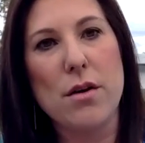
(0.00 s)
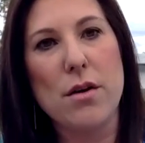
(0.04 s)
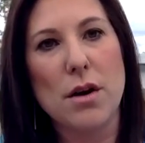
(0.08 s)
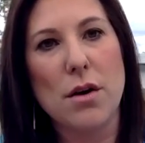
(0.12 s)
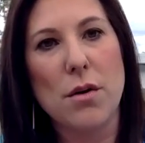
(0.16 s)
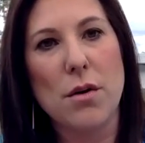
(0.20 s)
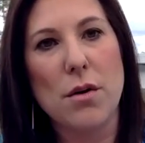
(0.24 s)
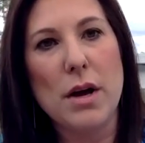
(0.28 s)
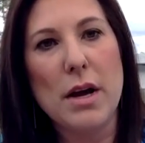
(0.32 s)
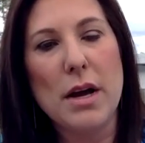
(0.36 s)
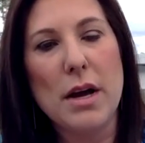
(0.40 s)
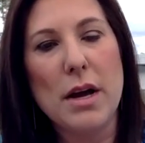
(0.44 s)

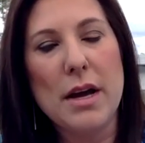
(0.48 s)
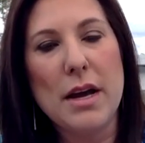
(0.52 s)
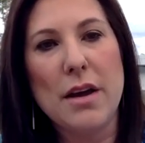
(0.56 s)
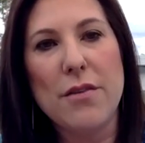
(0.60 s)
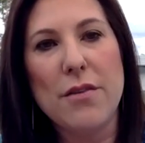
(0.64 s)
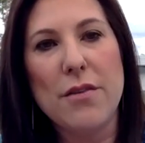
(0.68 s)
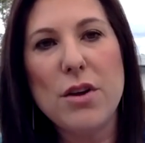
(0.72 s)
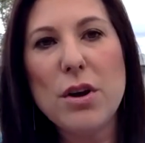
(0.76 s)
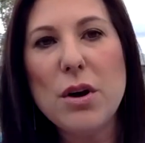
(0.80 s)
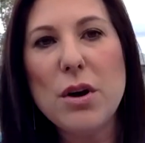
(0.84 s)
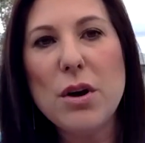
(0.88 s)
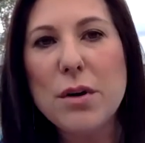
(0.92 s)
So
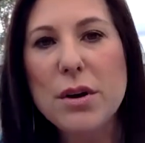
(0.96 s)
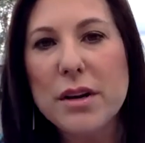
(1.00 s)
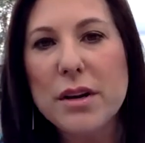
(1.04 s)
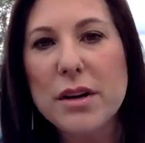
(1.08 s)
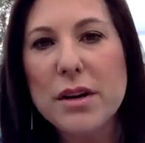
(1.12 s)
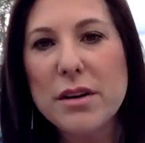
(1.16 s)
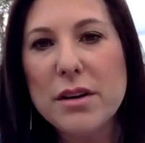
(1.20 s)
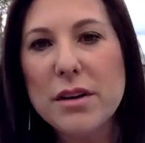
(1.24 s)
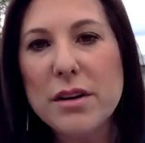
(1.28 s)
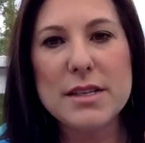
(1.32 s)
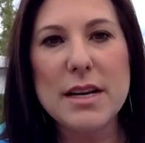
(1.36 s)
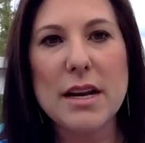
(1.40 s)
if you don't
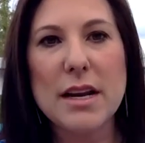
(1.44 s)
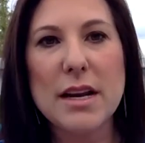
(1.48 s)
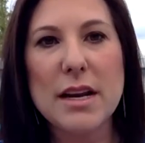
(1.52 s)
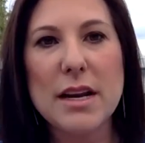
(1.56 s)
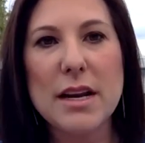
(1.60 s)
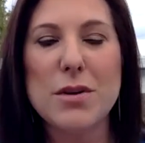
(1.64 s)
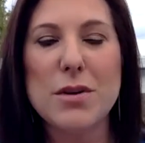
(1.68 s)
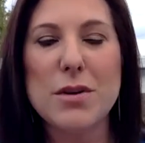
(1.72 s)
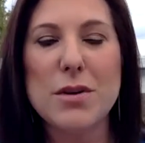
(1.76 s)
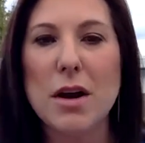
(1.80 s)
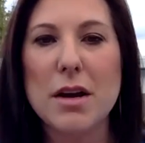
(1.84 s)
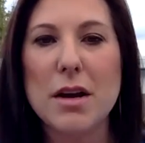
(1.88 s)
understand what
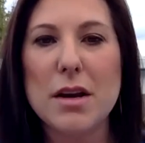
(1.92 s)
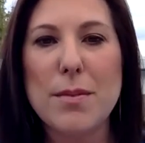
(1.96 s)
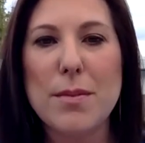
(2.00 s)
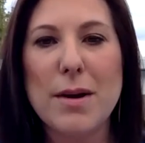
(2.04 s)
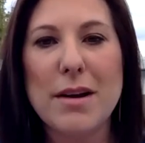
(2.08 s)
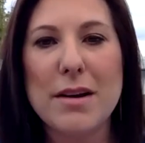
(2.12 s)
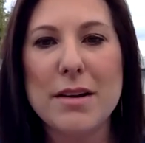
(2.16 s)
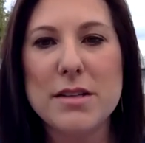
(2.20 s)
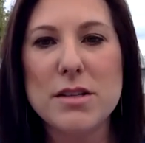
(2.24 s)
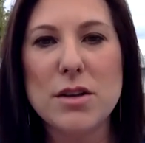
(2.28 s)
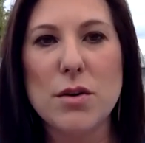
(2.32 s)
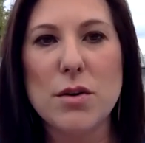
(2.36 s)
I'm talking
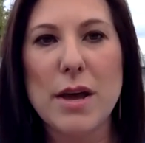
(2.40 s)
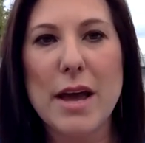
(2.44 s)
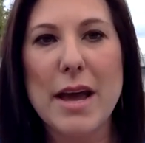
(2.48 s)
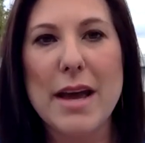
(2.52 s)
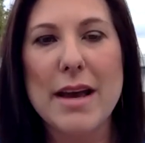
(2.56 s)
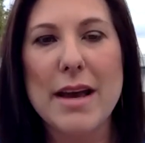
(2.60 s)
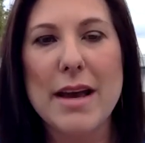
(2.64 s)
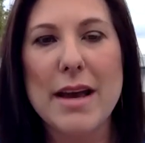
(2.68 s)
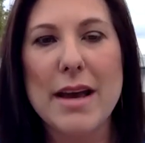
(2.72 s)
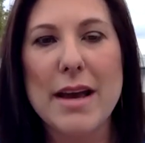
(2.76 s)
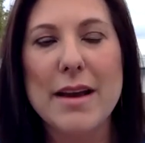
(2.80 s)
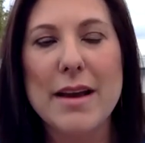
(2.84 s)
about, it's okay
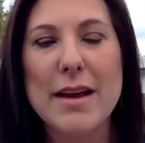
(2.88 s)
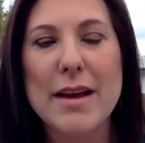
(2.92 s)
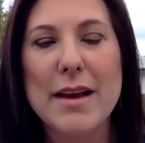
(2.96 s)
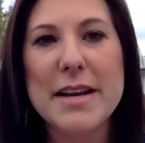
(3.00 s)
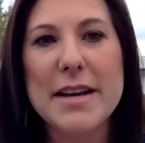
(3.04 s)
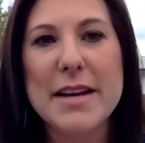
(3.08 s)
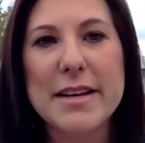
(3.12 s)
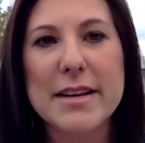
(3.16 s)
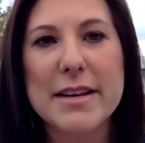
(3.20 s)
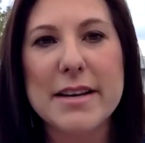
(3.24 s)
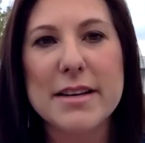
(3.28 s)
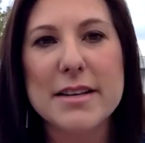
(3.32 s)
because I
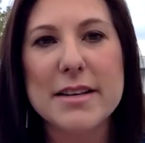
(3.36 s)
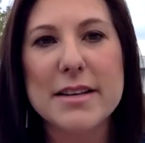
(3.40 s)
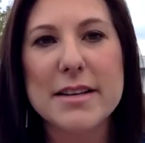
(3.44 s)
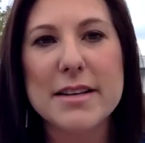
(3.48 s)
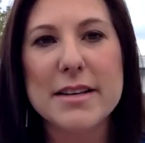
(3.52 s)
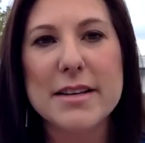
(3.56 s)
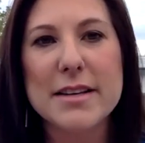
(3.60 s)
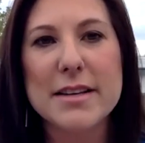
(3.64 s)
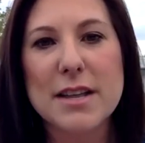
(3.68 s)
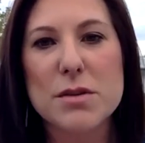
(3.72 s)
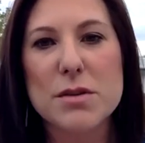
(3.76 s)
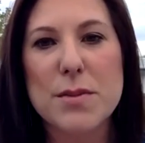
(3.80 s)
didn't
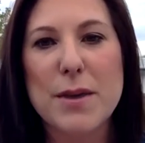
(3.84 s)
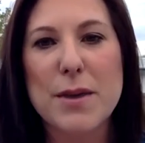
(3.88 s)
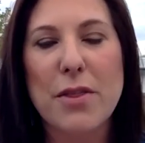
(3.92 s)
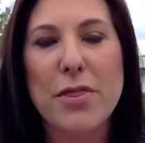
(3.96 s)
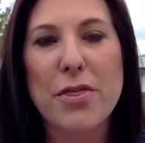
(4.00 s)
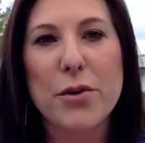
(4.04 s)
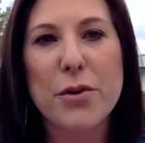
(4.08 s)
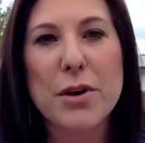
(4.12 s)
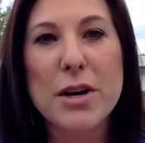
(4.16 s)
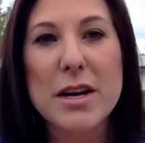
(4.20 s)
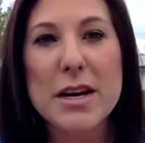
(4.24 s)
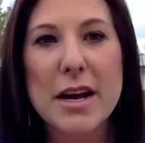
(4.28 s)
until I was
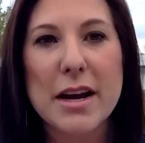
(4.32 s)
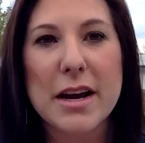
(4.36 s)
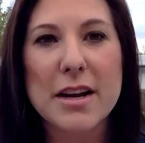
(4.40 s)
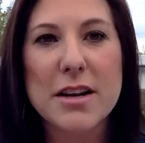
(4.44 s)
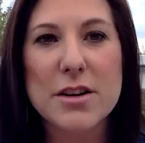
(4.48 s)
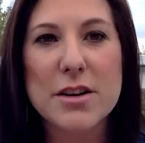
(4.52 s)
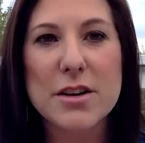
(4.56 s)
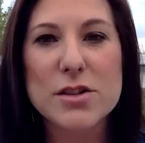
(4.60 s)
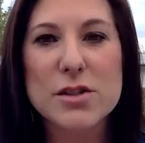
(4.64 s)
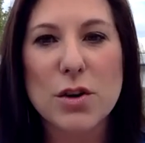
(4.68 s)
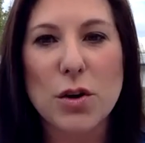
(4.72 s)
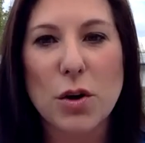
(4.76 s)
about
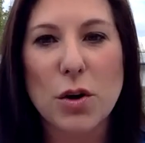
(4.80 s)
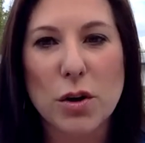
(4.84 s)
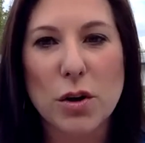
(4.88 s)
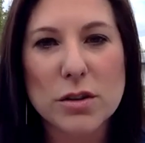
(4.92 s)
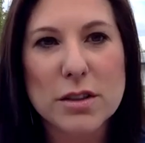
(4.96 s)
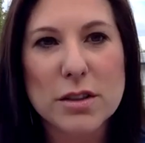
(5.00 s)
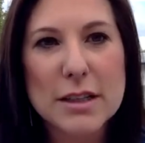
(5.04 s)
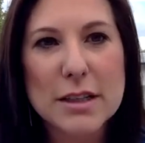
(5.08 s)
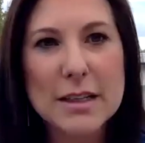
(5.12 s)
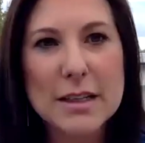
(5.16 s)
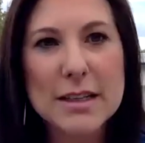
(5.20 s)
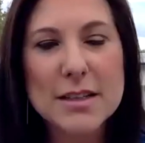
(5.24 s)
39 years old.